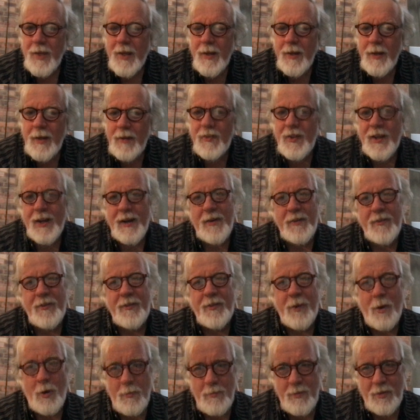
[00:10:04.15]
If they are
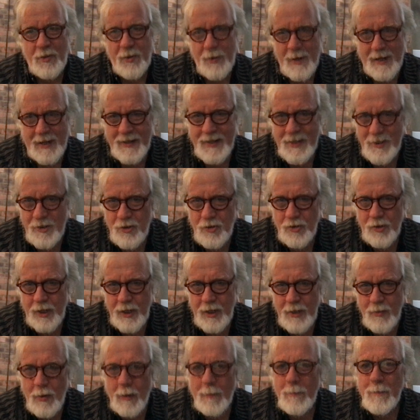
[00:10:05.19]
from throughout
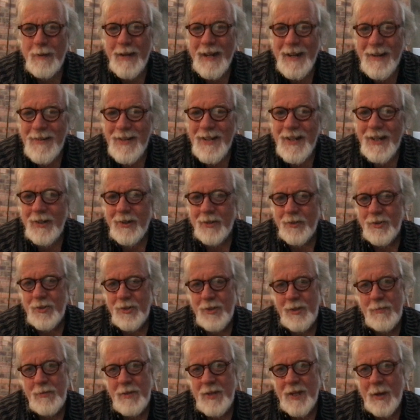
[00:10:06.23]
history, what period
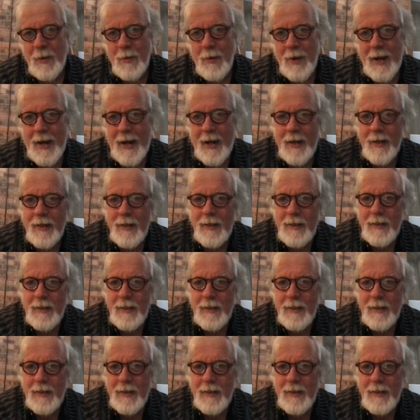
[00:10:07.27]
costume do they wear?